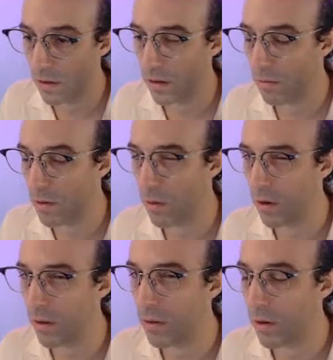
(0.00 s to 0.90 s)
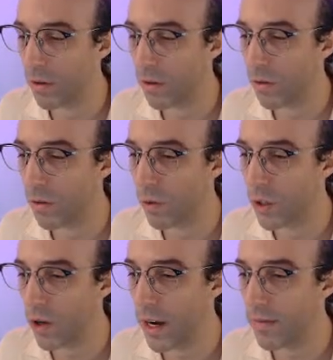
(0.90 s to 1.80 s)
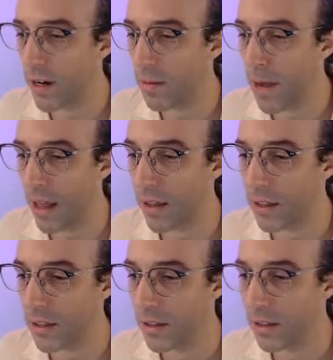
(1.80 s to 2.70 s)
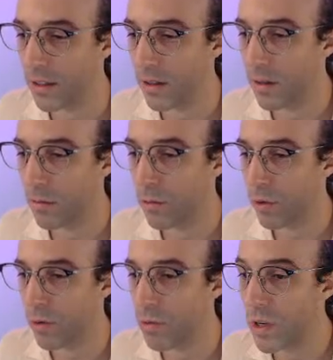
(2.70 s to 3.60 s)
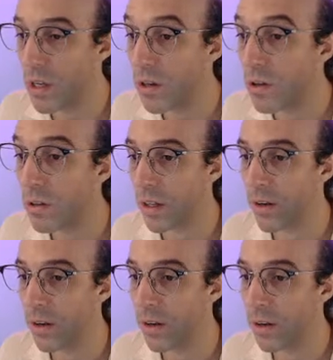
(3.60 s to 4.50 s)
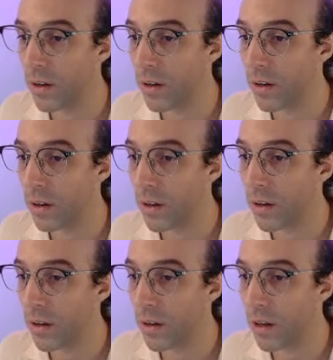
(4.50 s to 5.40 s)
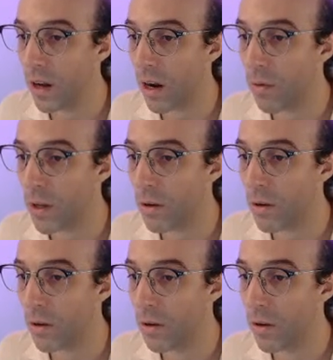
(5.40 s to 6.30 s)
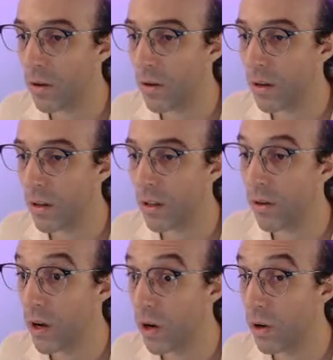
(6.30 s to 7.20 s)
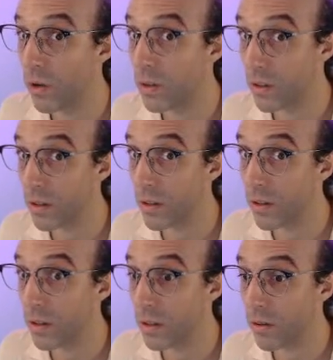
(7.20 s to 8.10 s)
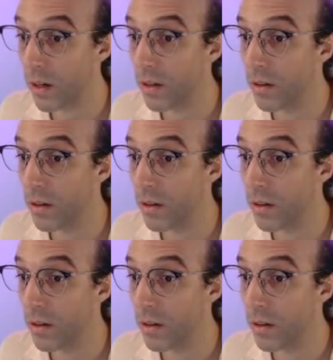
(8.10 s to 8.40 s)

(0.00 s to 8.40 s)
Remember, we're trying to find a balance between real and not real. A nose, right?